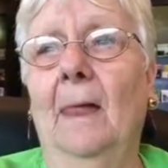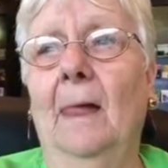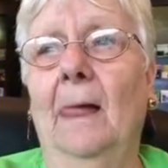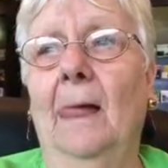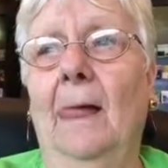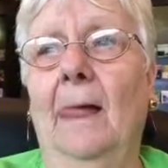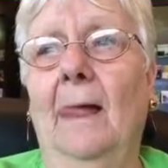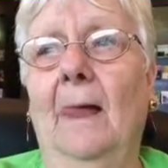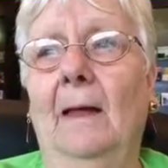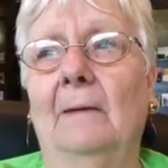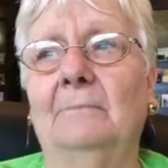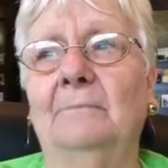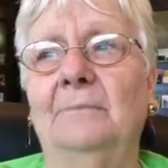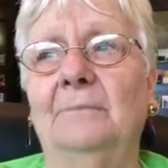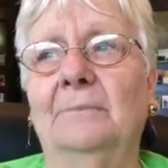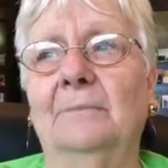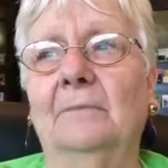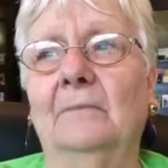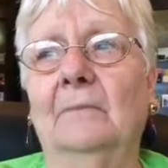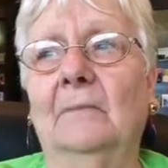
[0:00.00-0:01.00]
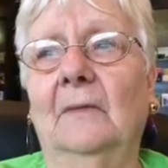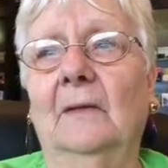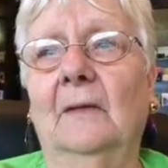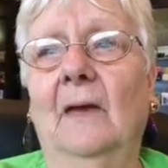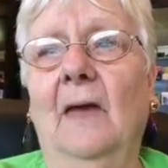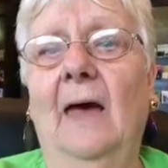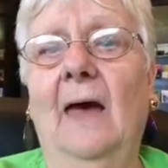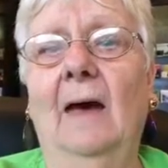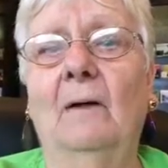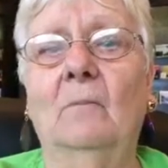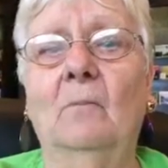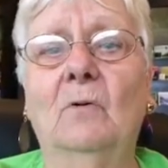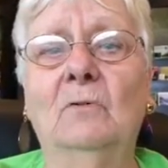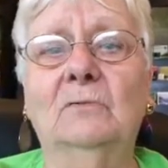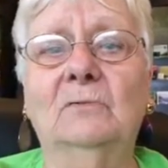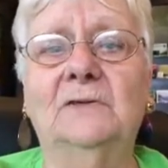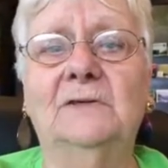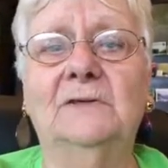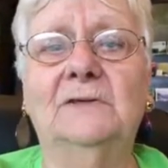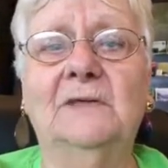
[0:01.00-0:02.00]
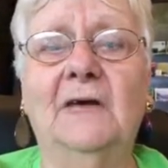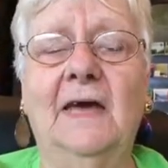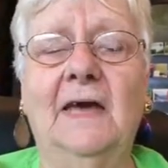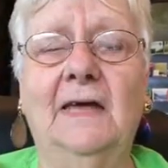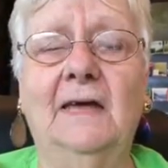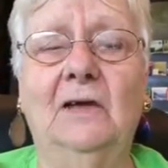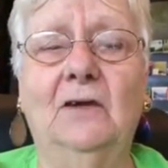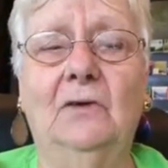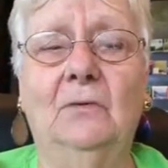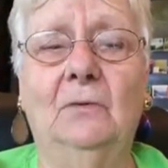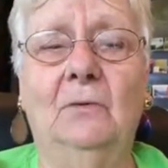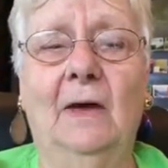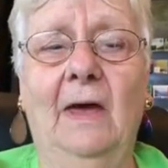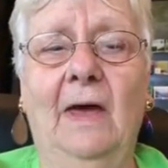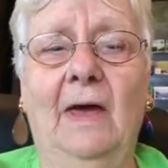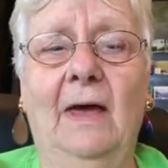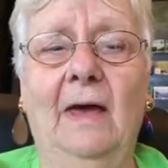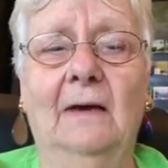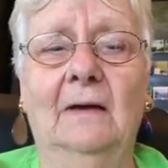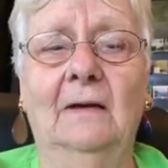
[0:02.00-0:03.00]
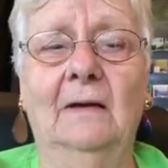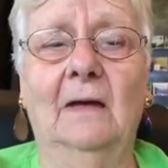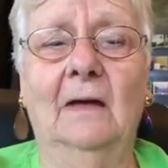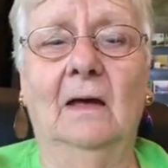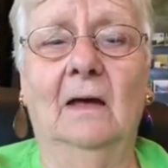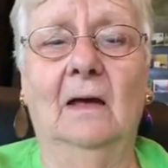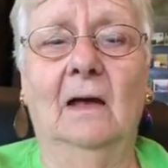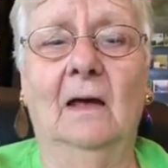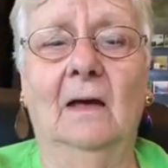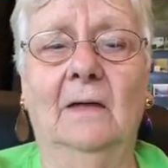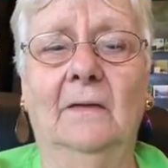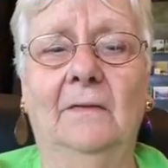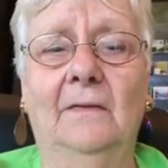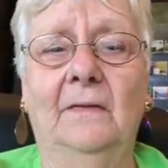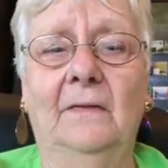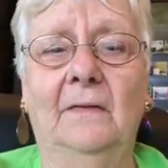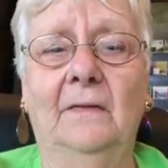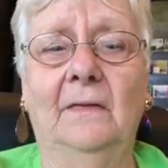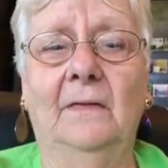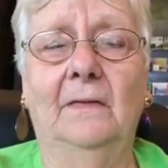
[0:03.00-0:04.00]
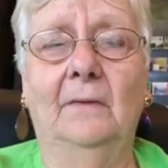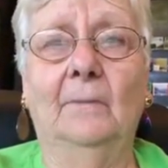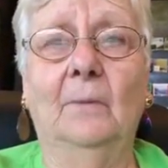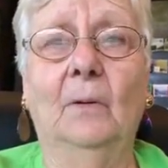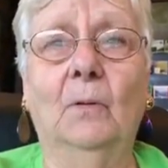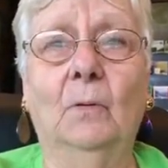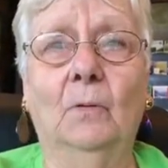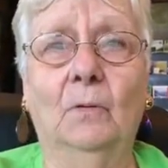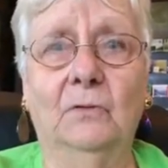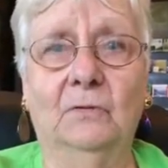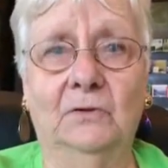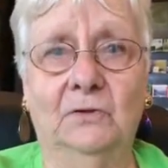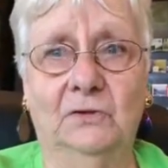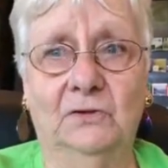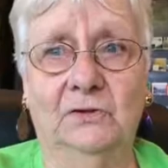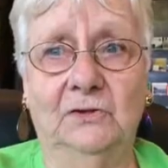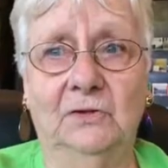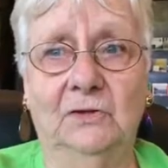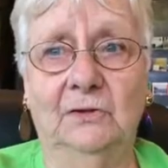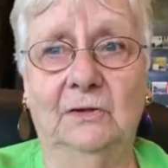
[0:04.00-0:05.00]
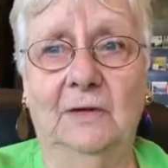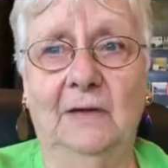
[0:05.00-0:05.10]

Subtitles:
I want to take you out on the porch